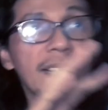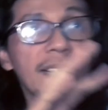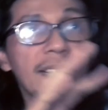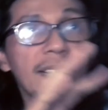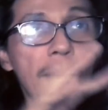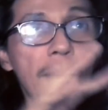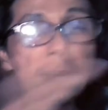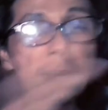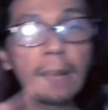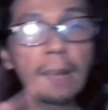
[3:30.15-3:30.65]

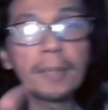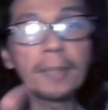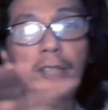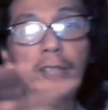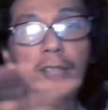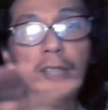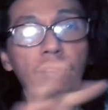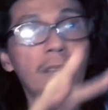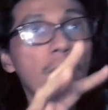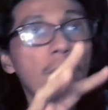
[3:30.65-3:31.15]
It's now becoming
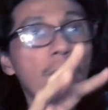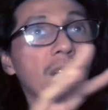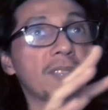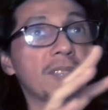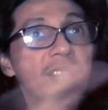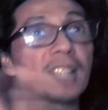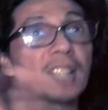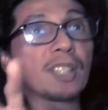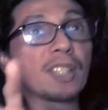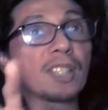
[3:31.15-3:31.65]
the trademark
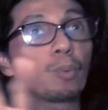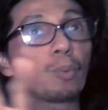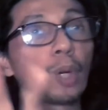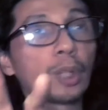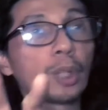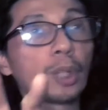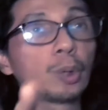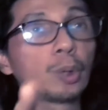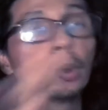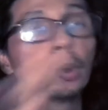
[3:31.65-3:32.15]
of Cell
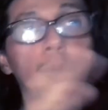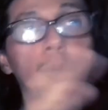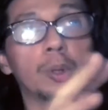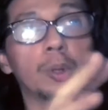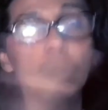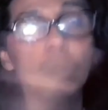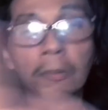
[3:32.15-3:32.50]
Support to